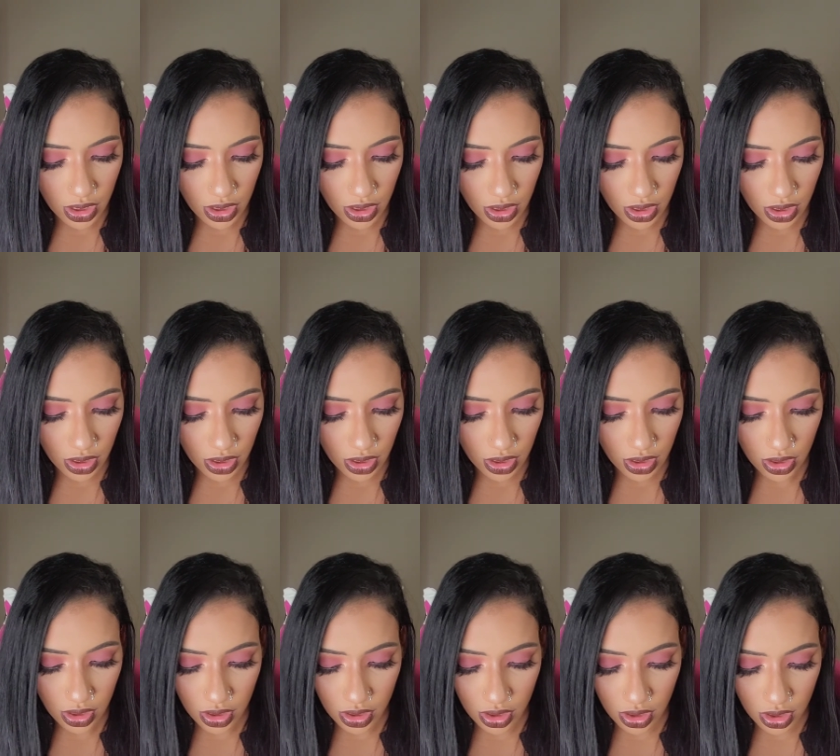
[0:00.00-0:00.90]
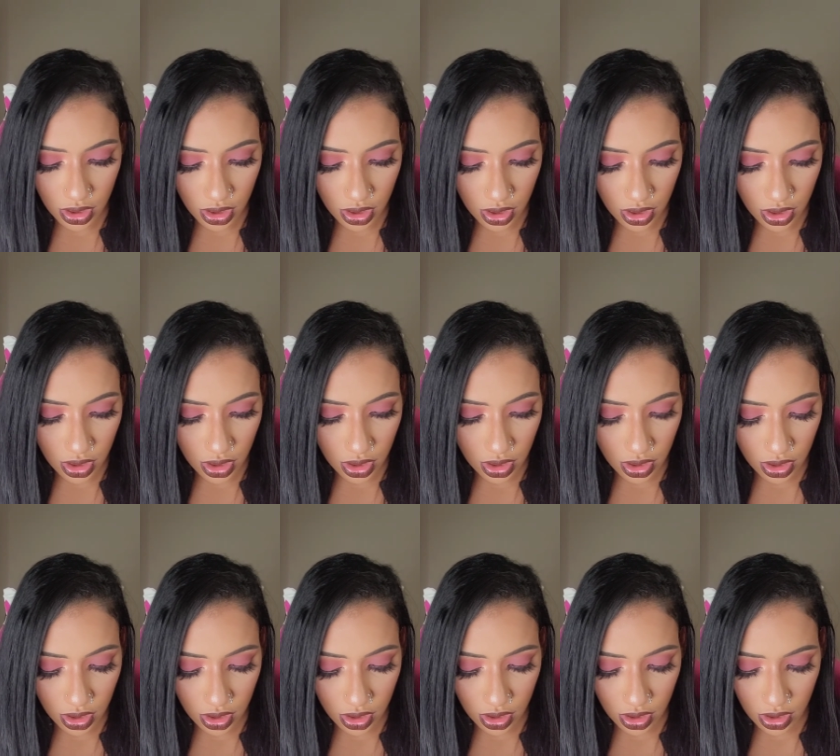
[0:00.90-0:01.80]
And
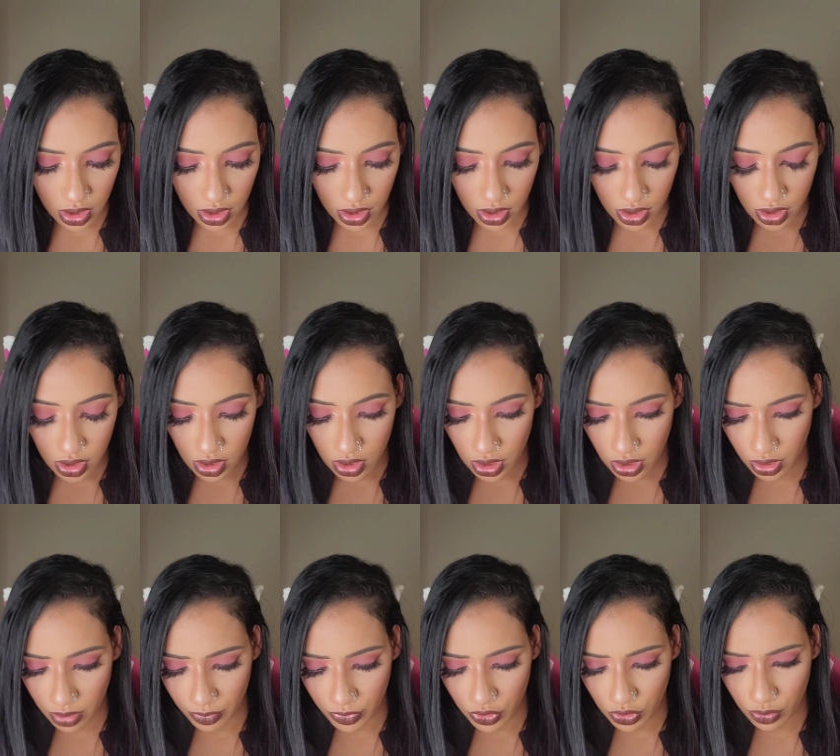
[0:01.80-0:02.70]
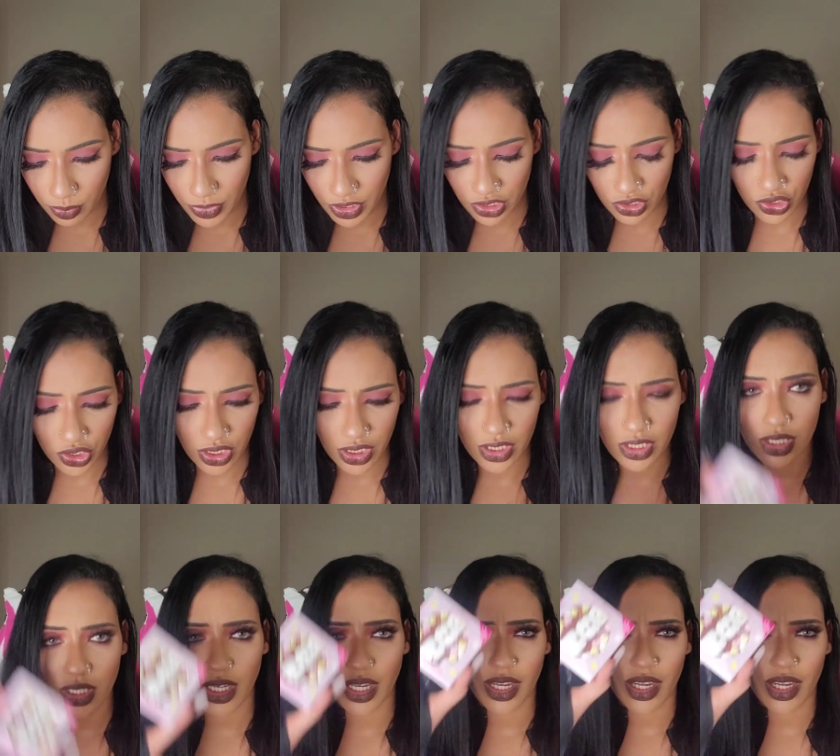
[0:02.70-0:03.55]
yeah, I'm assuming the shade is